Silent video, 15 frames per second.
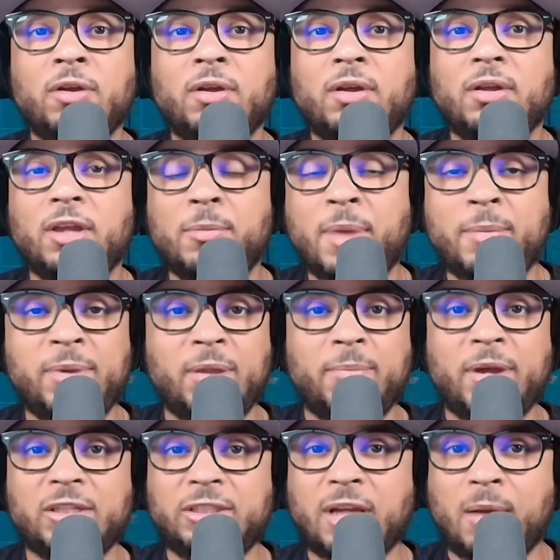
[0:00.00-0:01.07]
he may be the
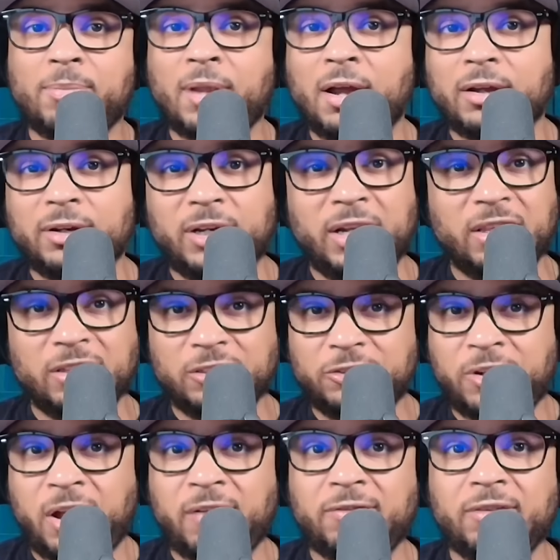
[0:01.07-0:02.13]
best shot blocker in the
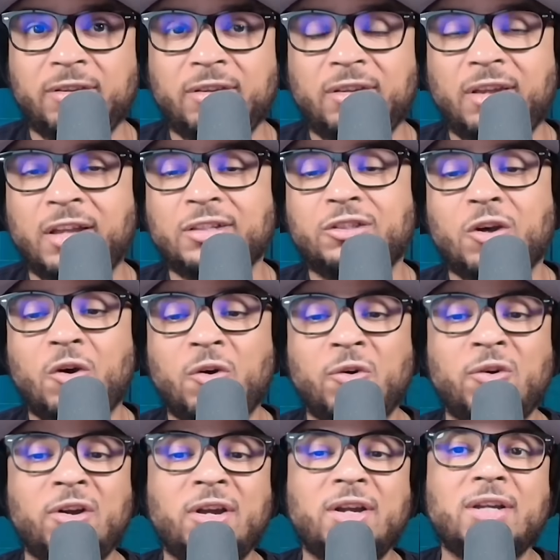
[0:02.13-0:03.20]
draft. And so
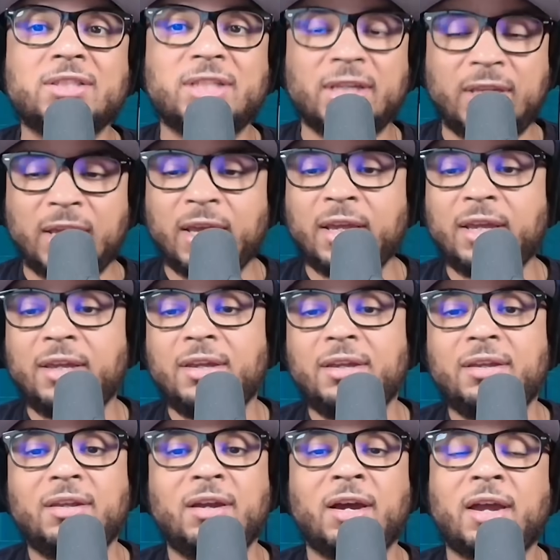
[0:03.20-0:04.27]
to get
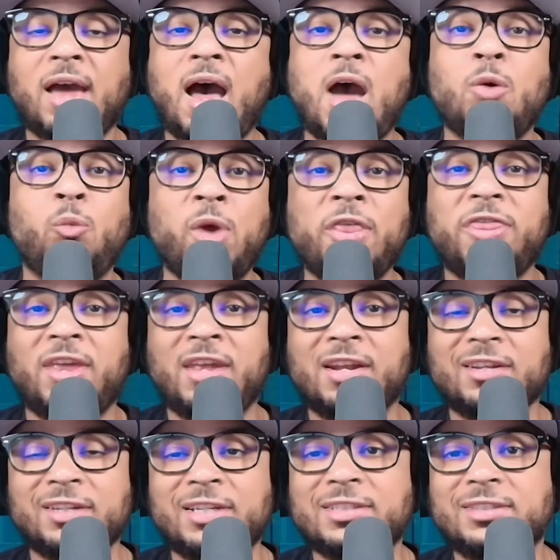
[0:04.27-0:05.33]
a guy with an
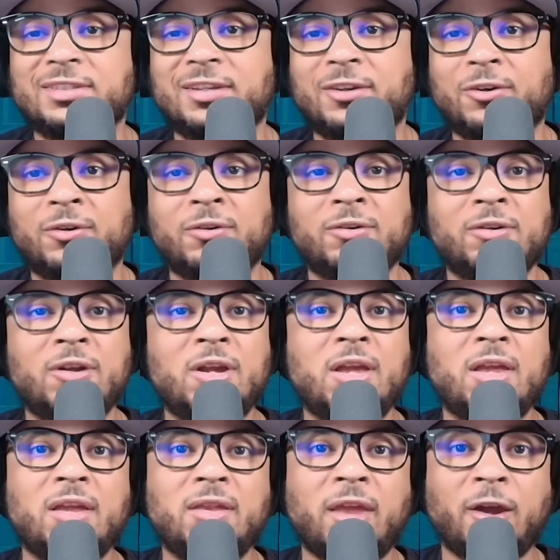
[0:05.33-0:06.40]
elite skill,
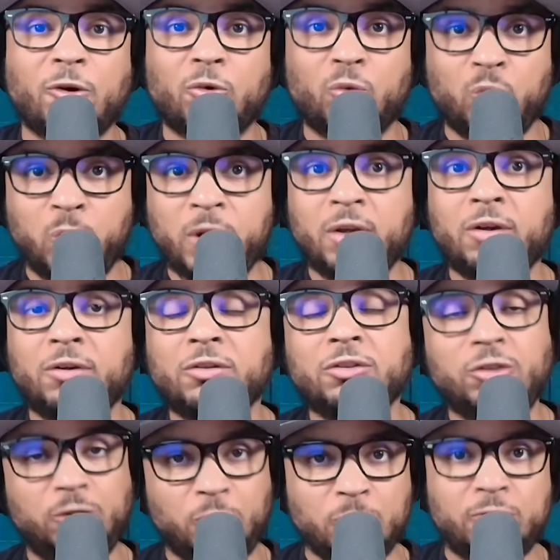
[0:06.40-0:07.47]
like a real
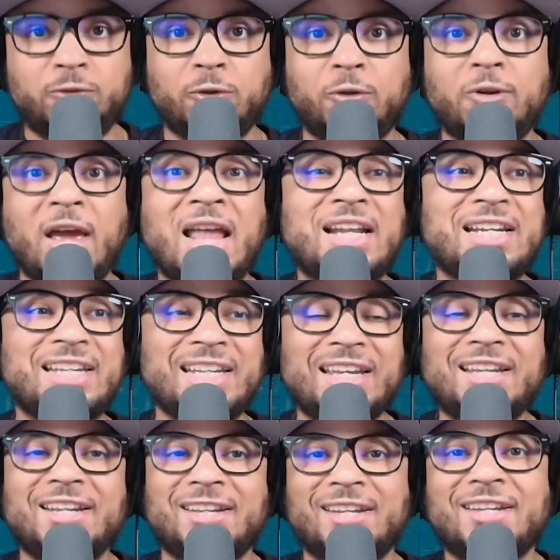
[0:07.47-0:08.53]
useful and
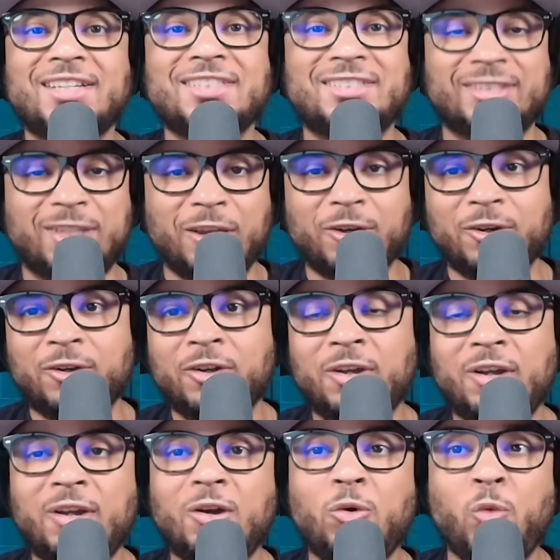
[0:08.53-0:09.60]
needed skill
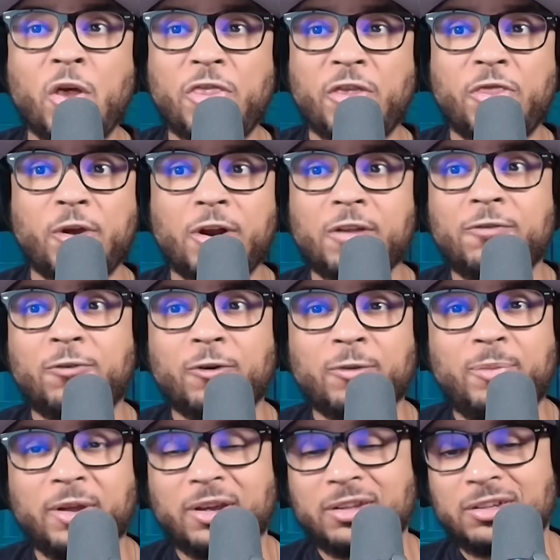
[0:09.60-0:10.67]
with the 34th
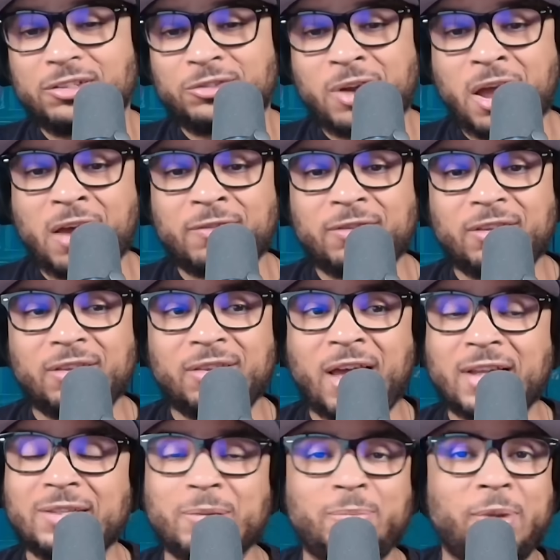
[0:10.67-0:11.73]
pick in the draft,
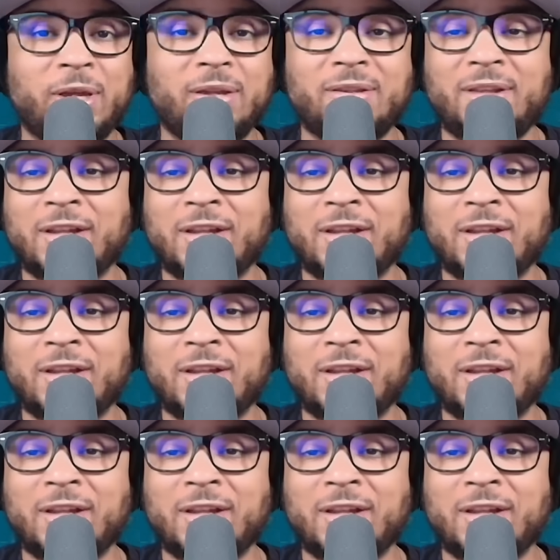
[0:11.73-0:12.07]
that's a big